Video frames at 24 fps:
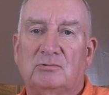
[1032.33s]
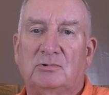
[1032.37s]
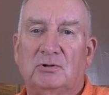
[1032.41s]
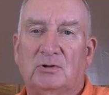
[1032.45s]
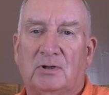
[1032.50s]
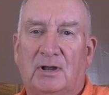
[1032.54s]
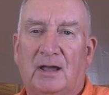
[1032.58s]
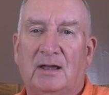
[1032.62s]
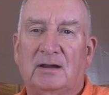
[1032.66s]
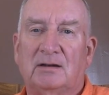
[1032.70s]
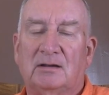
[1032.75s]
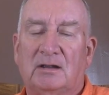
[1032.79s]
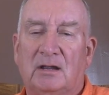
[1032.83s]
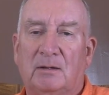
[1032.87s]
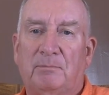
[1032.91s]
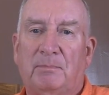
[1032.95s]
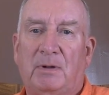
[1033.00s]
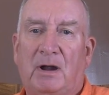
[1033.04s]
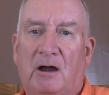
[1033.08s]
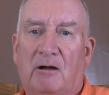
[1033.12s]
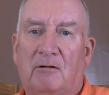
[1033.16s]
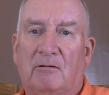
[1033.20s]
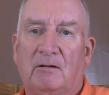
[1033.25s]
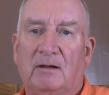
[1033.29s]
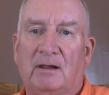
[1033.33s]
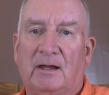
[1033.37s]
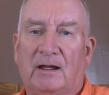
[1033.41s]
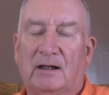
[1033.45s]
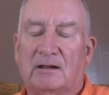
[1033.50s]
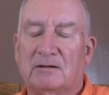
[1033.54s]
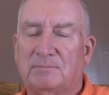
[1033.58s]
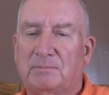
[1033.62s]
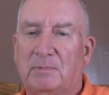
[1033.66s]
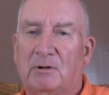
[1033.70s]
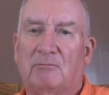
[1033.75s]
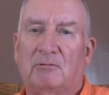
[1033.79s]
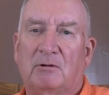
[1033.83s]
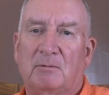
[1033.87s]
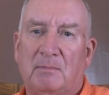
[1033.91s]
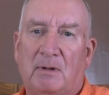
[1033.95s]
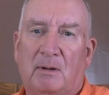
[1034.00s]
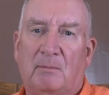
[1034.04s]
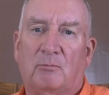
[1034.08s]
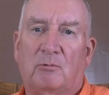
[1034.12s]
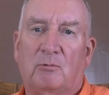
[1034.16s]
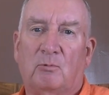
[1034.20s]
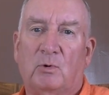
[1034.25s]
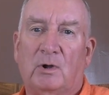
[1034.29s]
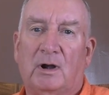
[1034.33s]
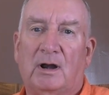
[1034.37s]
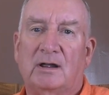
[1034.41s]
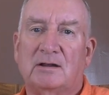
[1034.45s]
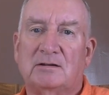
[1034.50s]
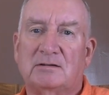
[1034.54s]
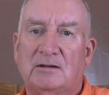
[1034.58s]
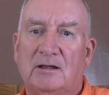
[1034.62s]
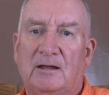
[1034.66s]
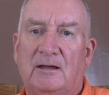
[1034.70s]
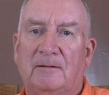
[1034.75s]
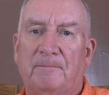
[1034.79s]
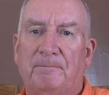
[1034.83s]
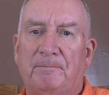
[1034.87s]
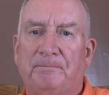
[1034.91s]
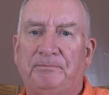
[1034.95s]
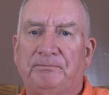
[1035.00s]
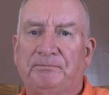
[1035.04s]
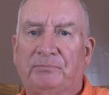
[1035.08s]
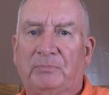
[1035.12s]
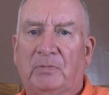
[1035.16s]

you can get parallax. But remember what I said.